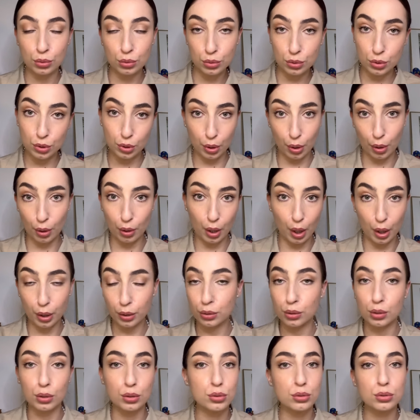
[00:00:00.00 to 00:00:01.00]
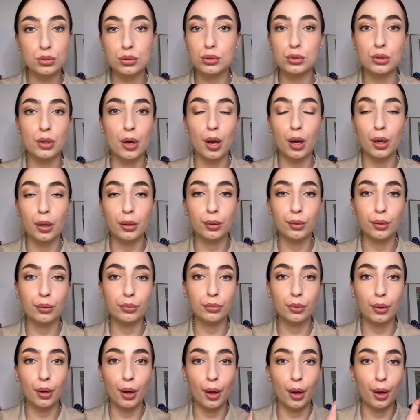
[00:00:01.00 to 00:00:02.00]
to go like this, darling,
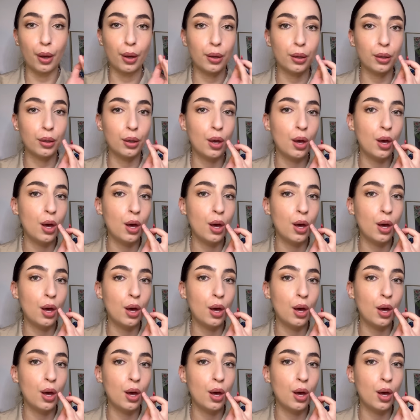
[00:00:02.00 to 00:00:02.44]
okay?